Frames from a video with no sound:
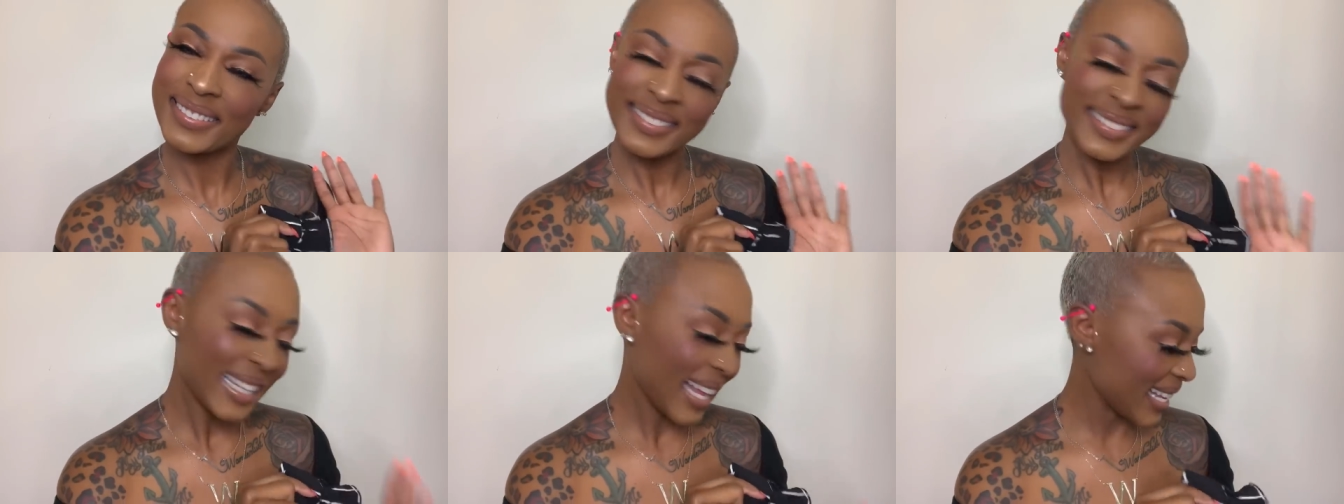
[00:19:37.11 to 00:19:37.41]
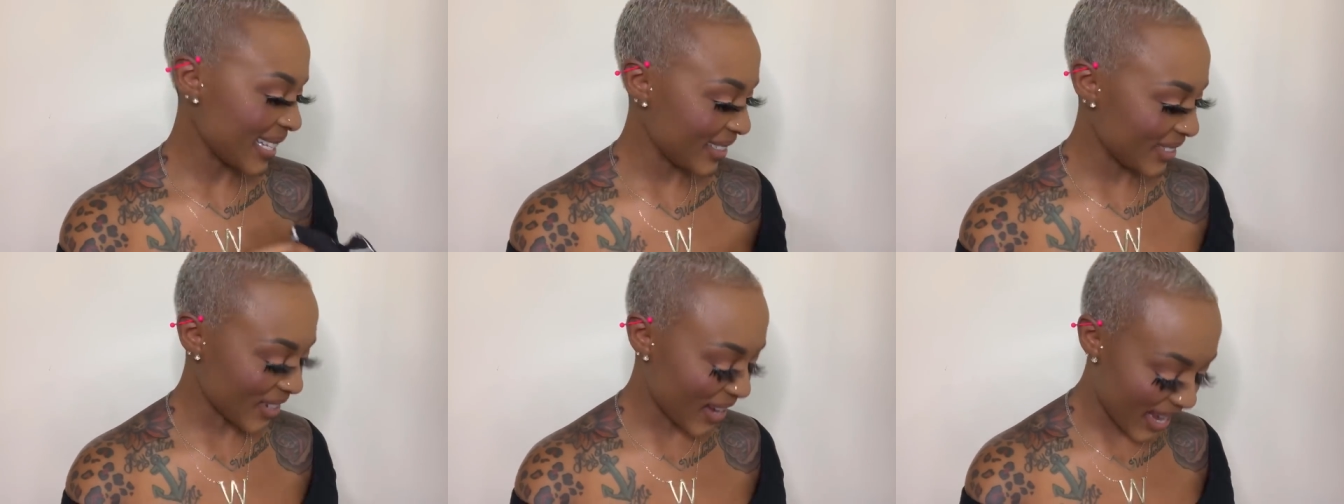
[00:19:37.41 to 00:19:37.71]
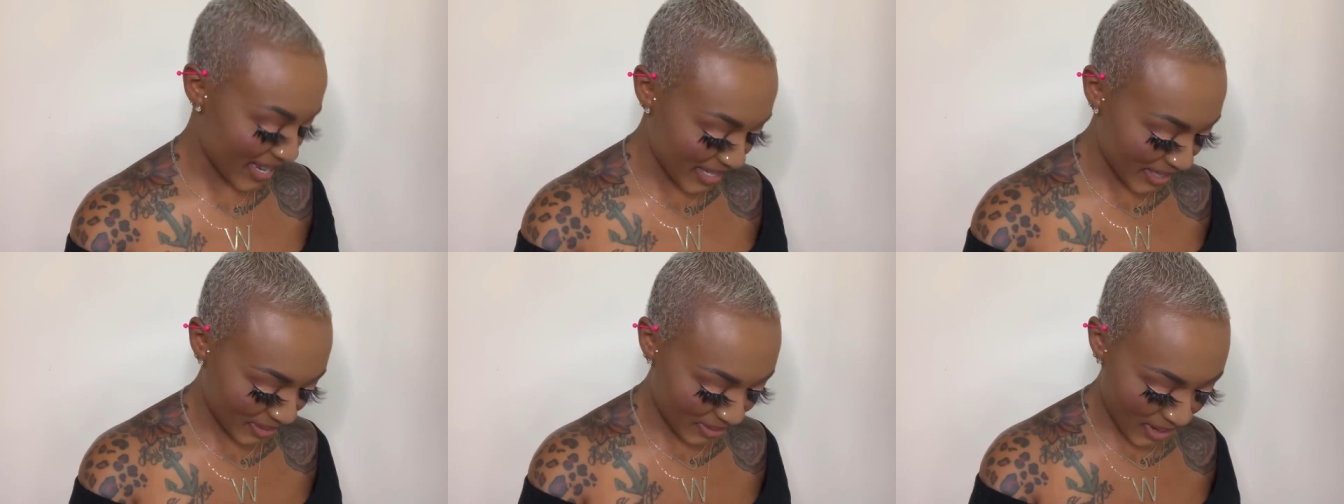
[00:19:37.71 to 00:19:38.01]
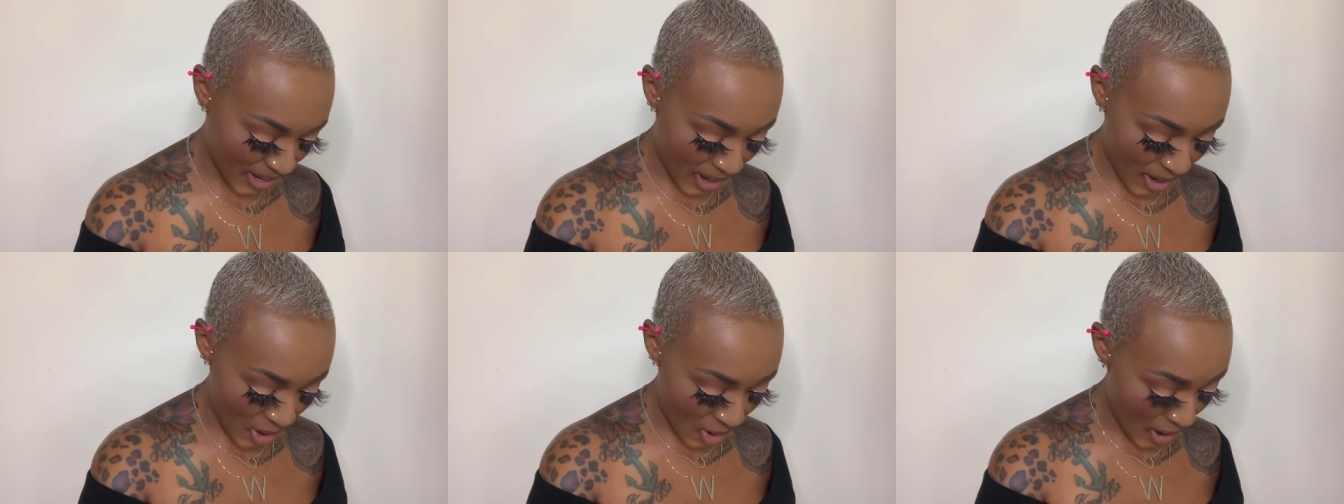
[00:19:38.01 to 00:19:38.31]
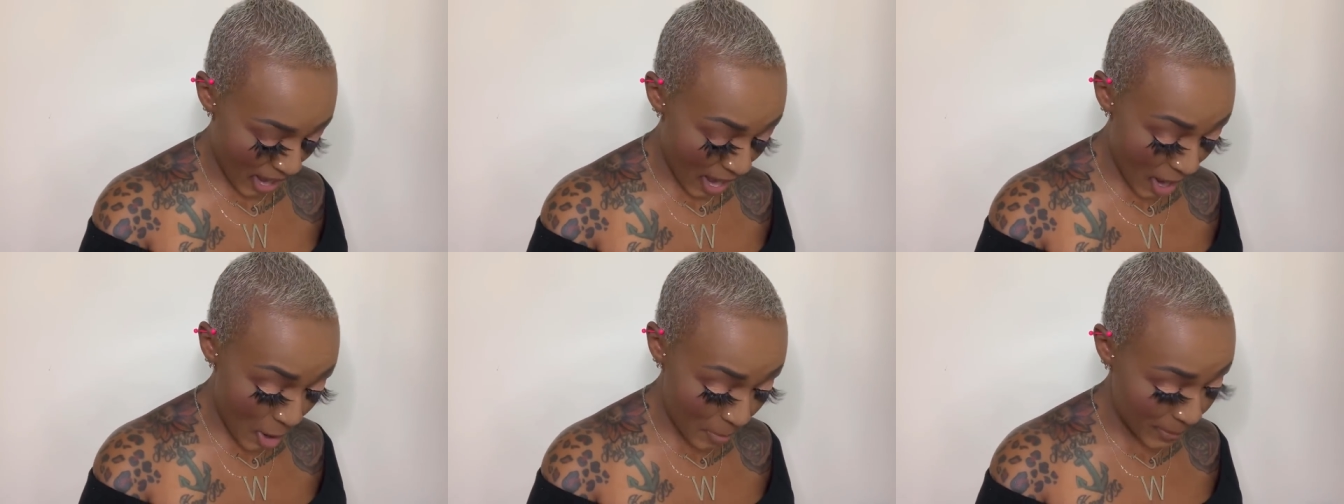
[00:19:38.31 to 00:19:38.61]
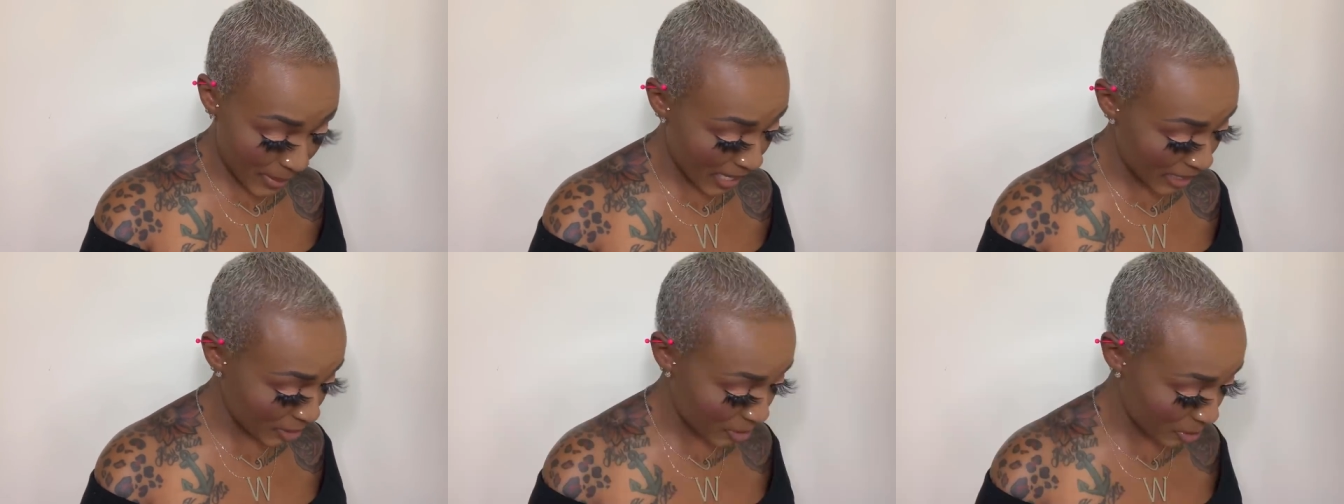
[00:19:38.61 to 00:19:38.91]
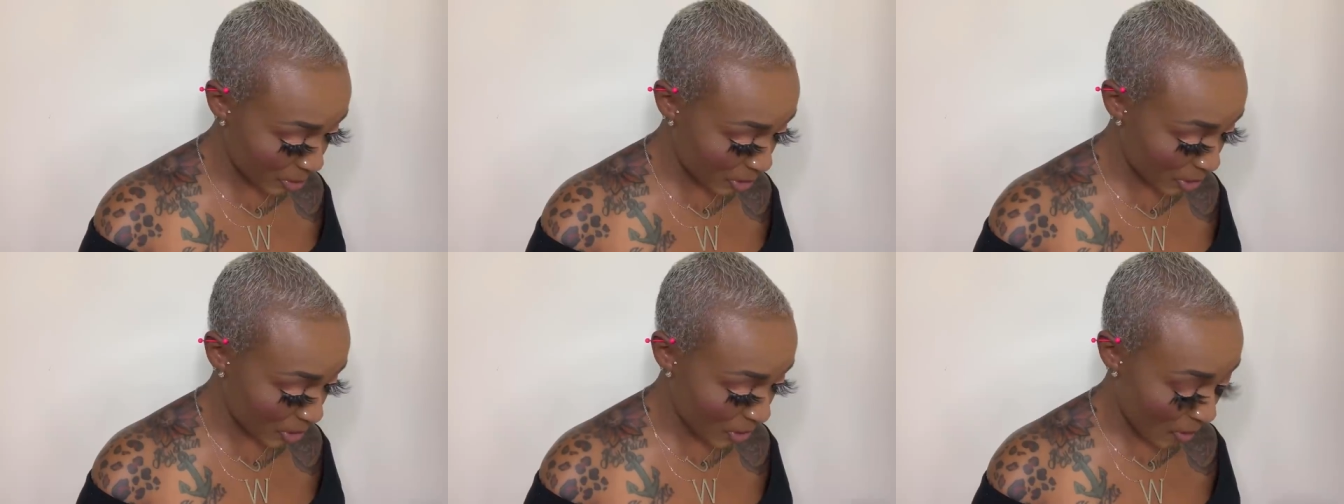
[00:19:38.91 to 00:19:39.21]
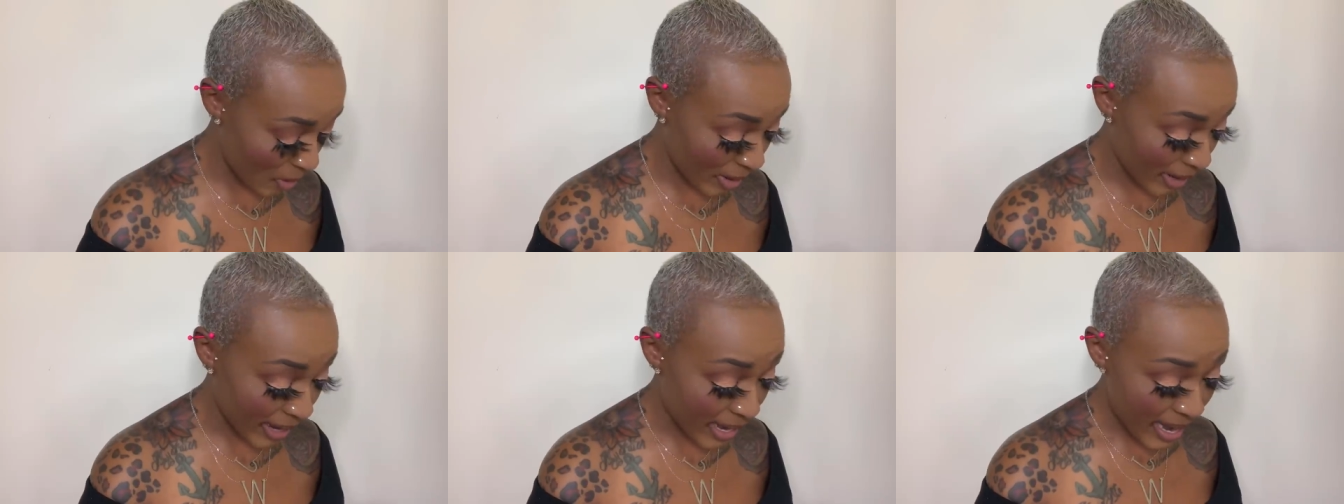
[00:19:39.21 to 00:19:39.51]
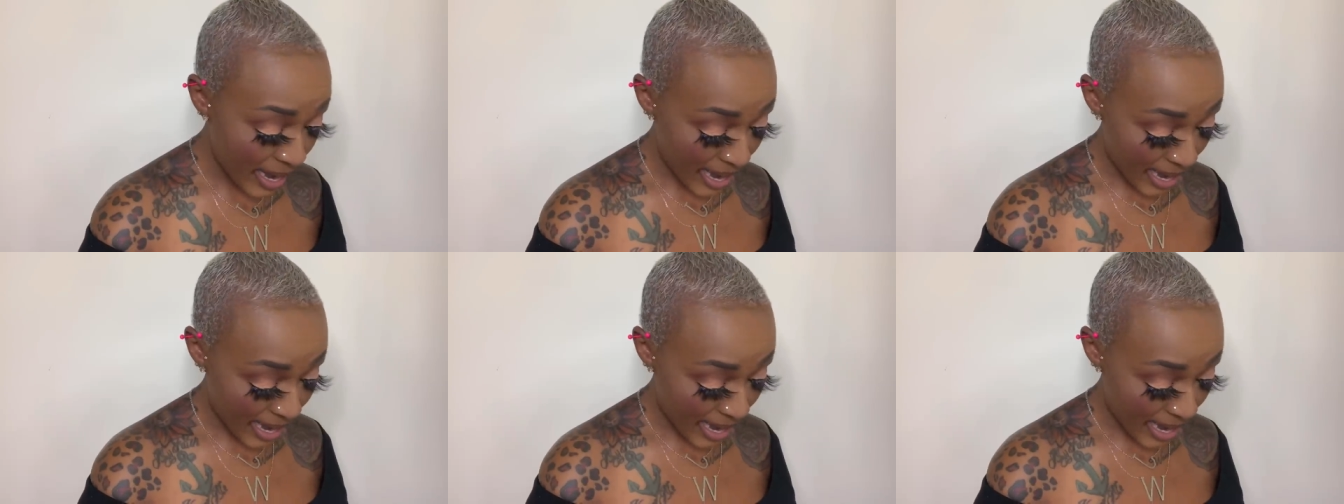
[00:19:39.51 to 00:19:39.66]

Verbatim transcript: Let's try this one on. I hope it ain't too short,